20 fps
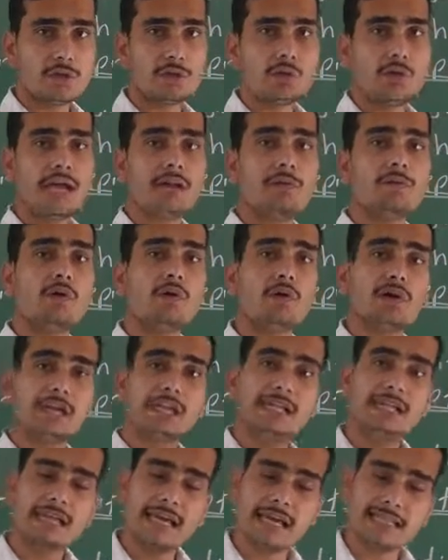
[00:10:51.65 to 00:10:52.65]
You can
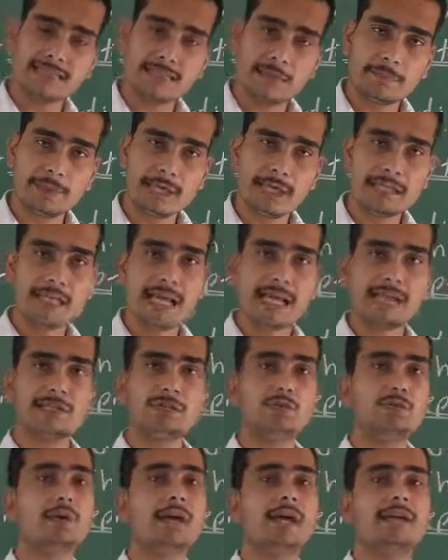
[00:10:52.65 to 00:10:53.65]
vocally accept
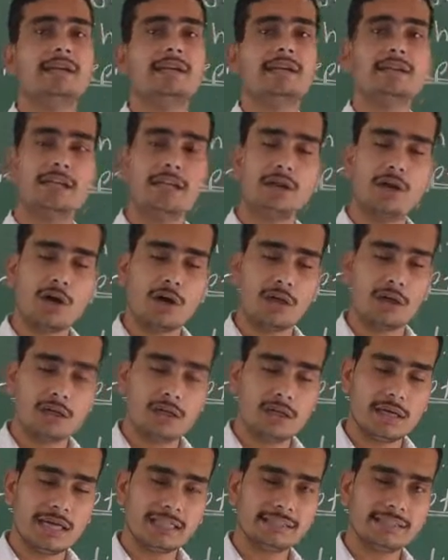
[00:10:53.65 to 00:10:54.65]
that, you can written
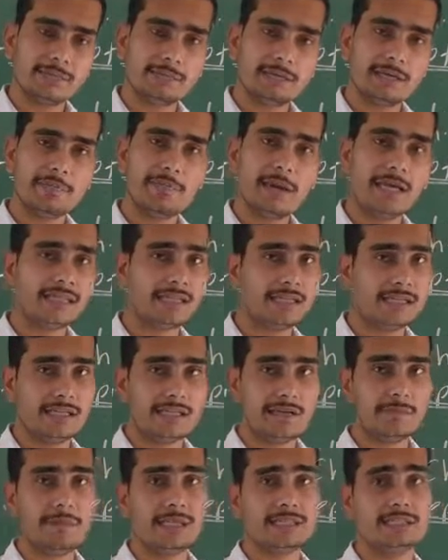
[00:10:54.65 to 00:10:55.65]
accept it by the
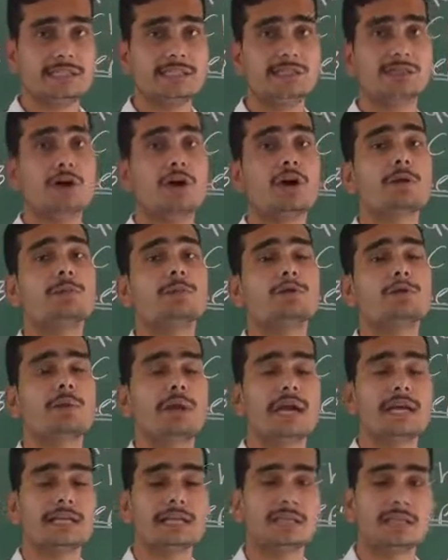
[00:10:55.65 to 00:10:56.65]
written basis, or you
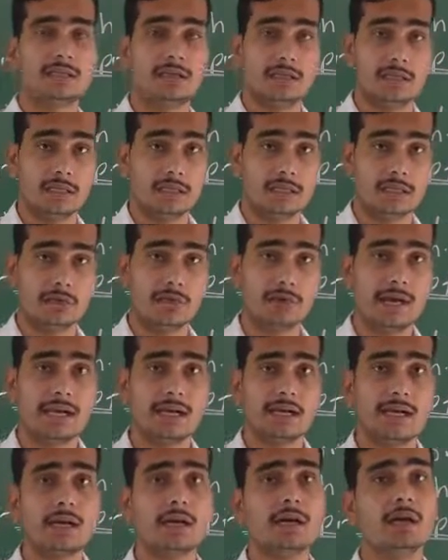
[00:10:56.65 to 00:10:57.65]
can give
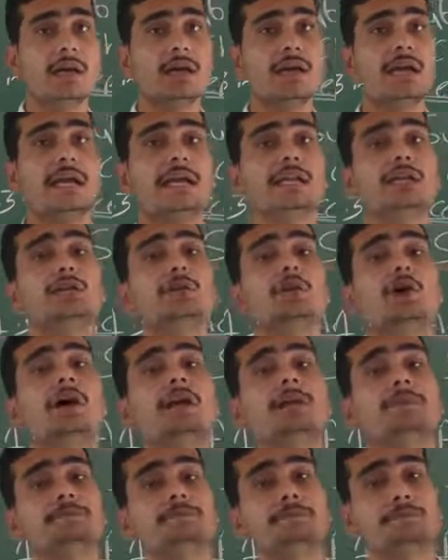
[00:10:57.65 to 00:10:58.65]
any
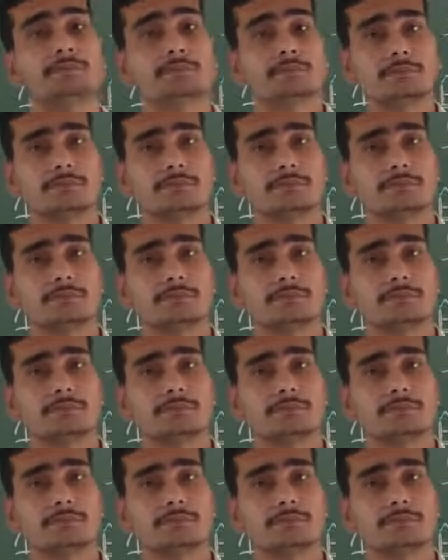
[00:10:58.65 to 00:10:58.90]
your